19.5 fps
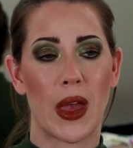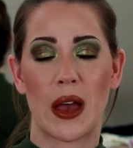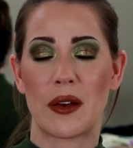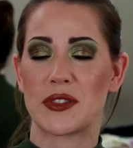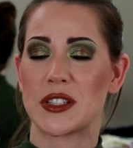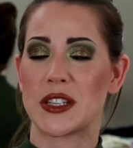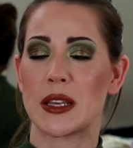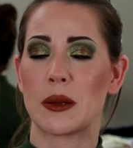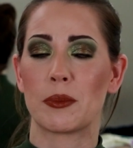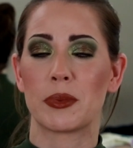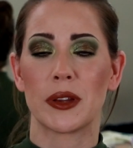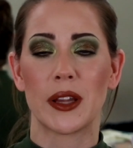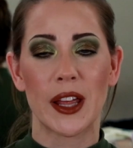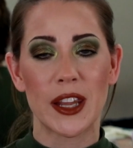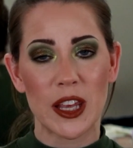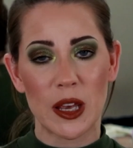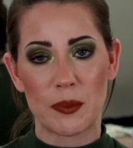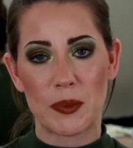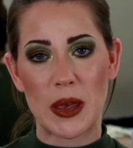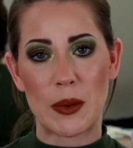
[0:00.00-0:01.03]
I've seen
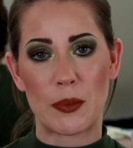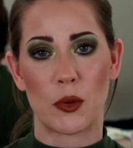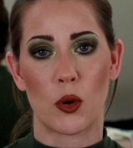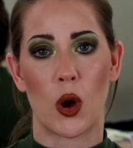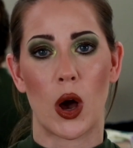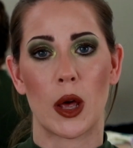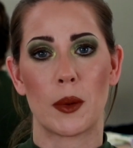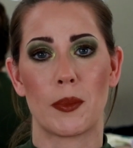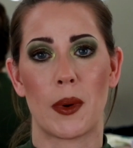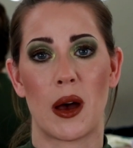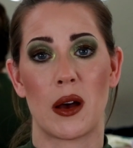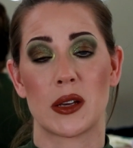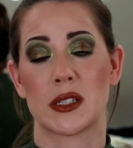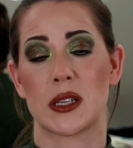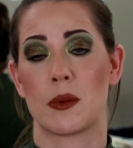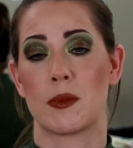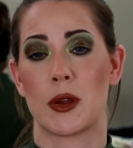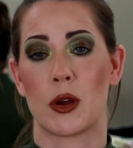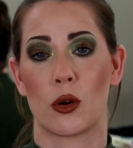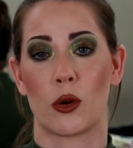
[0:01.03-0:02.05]
plenty of people unbox
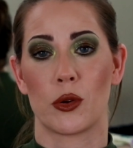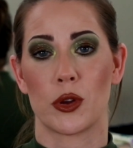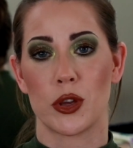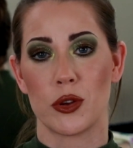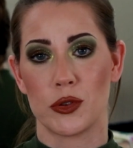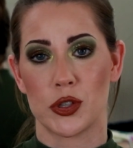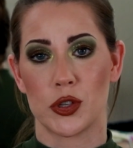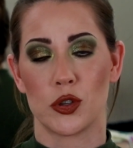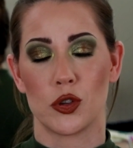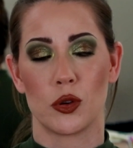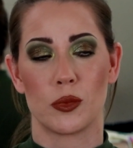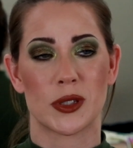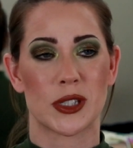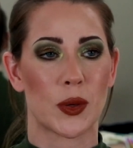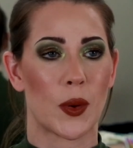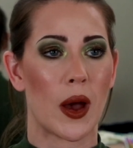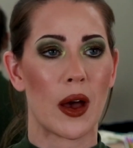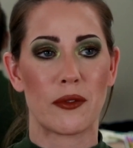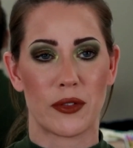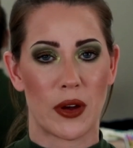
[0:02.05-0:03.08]
them here on YouTube,
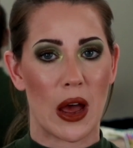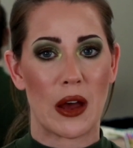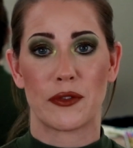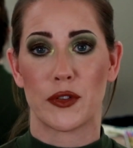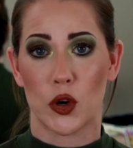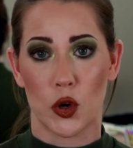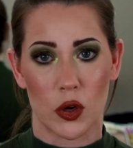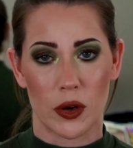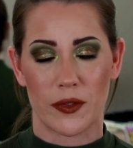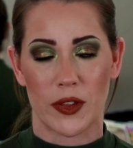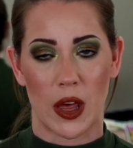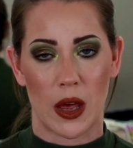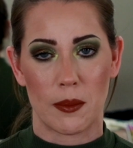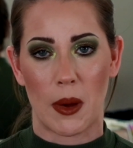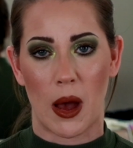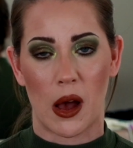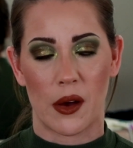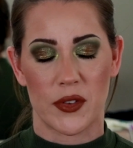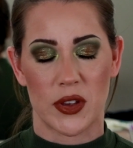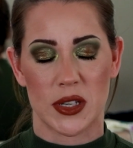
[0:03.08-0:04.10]
so I've heard of them,
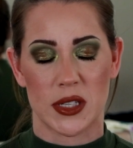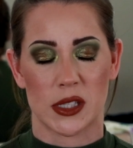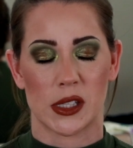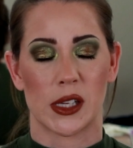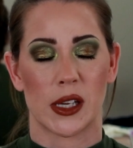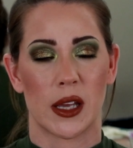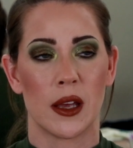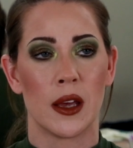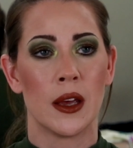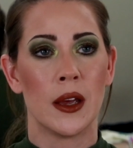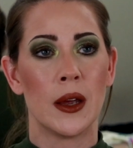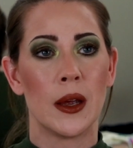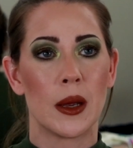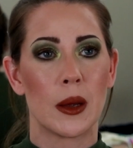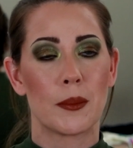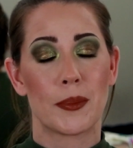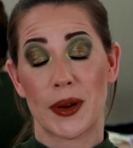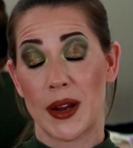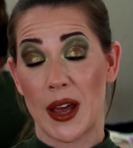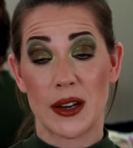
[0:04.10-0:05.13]
obviously.
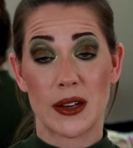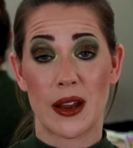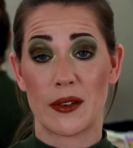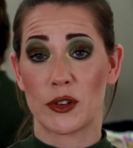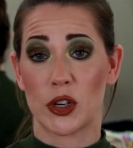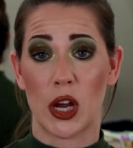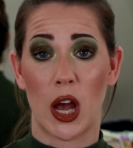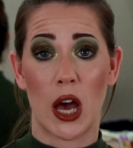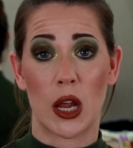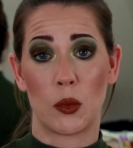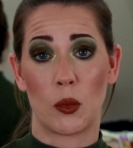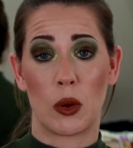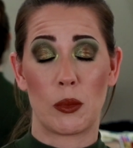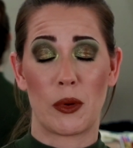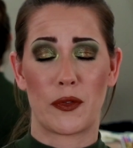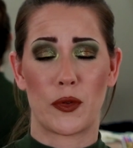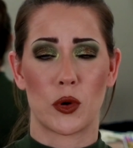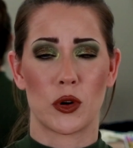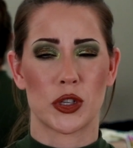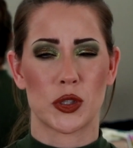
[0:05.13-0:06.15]
But I'd never gotten one
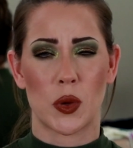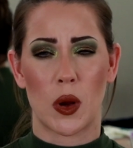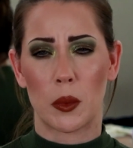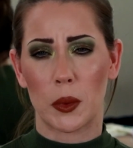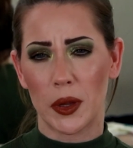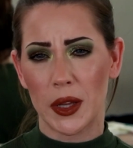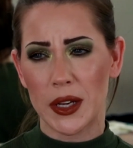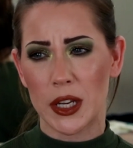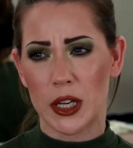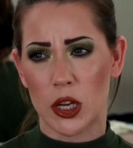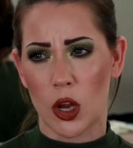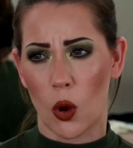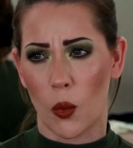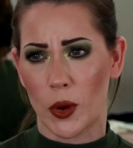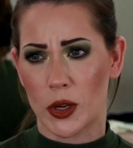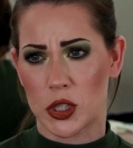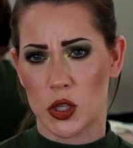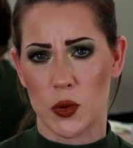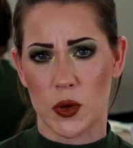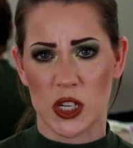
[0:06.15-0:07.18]
before, so I really didn't know
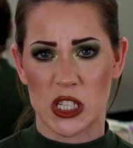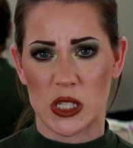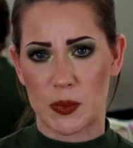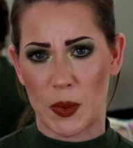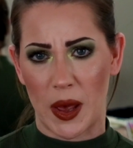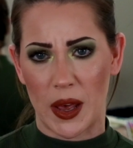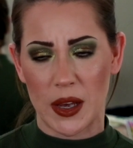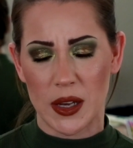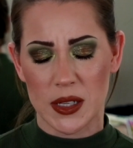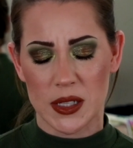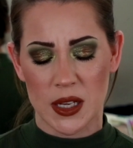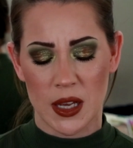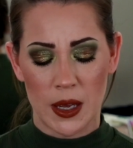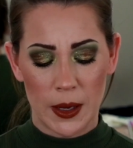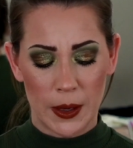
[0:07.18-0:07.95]
what to expect.